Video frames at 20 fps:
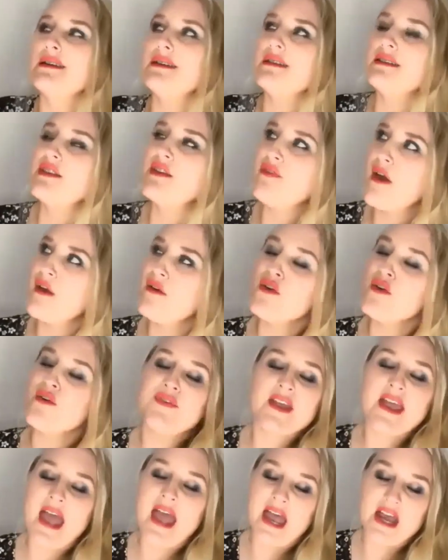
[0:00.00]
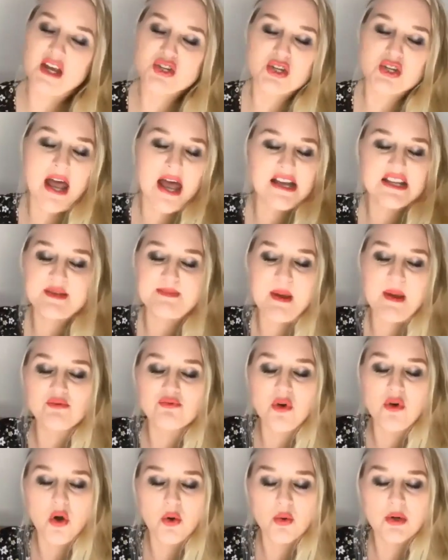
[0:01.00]
the verification has
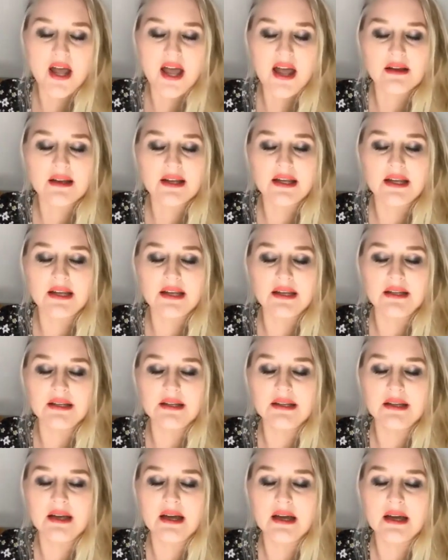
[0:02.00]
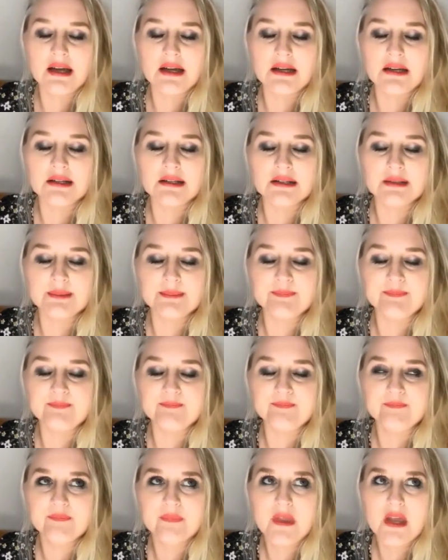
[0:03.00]
been rolled out in
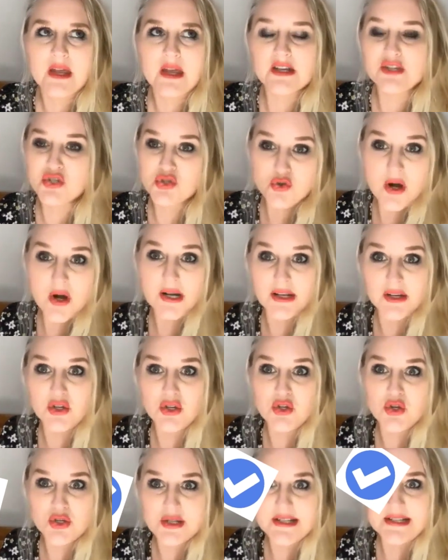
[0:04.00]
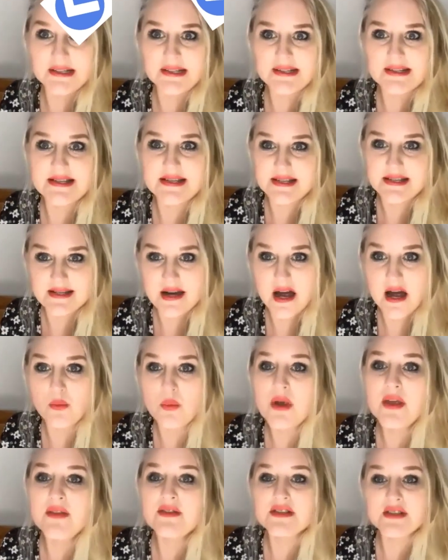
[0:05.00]
Australia and New Zealand to
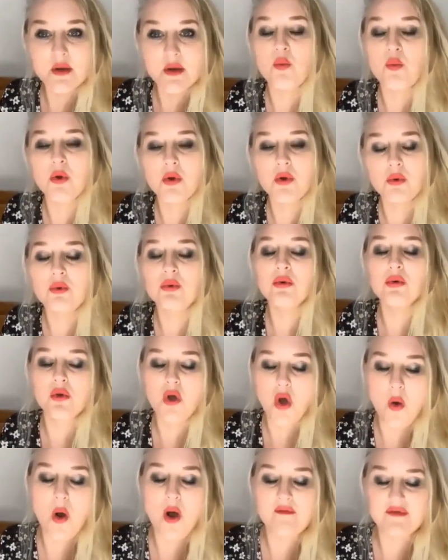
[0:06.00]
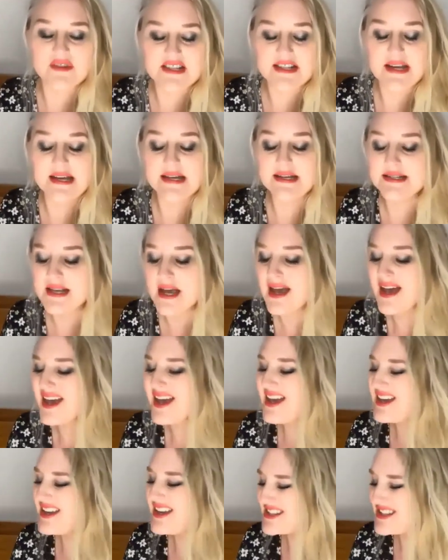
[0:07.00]
start with, so it will go overseas.
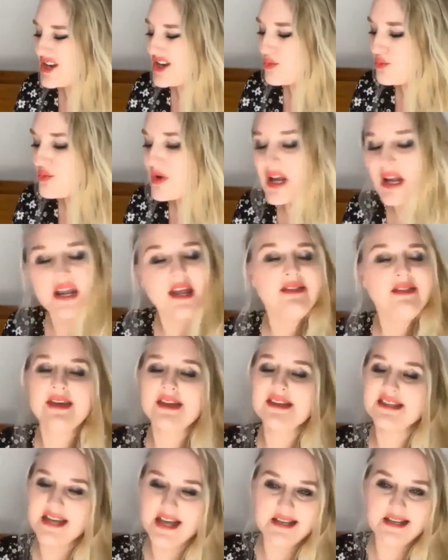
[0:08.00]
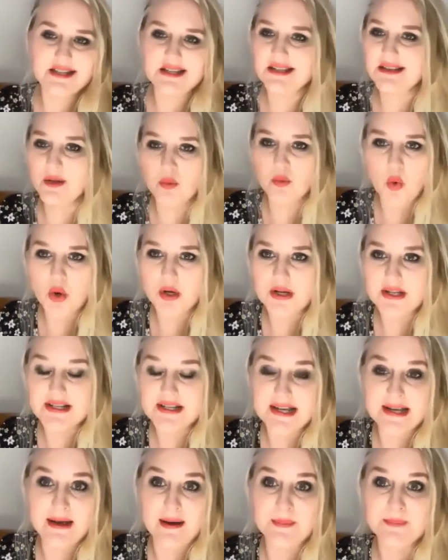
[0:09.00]
So really they're testing the
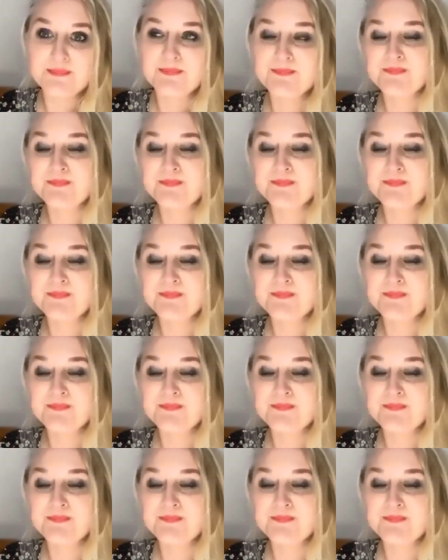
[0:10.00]
waters here.